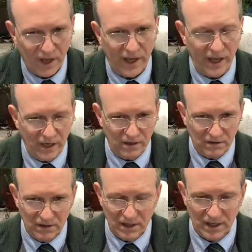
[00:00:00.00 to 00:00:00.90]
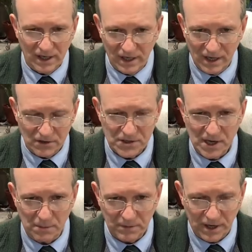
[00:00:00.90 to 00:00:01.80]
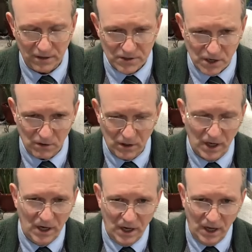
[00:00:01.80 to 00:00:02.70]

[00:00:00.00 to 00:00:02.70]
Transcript: And I'll stop there. So,